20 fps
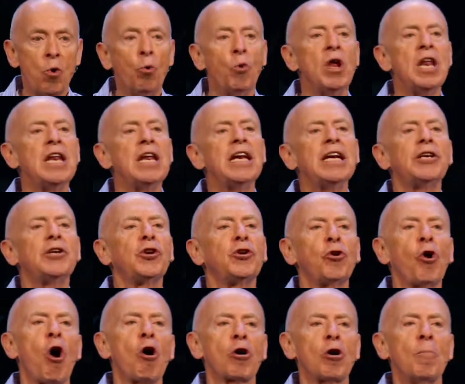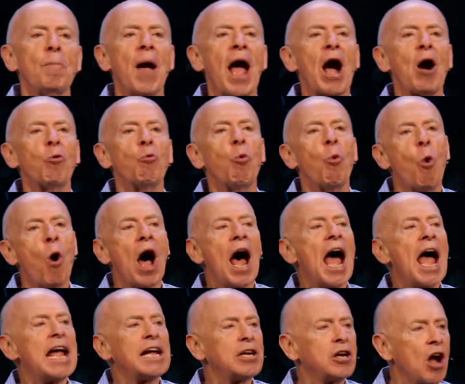We need to talk about
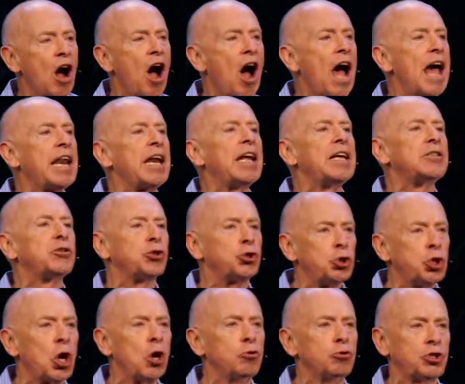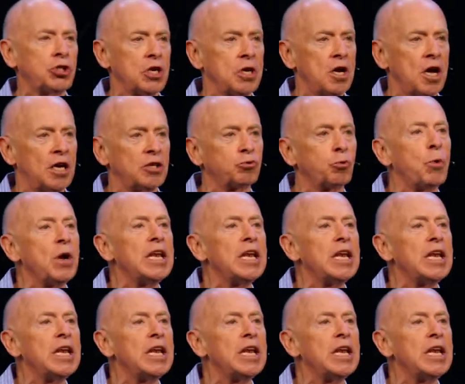why God has chosen us.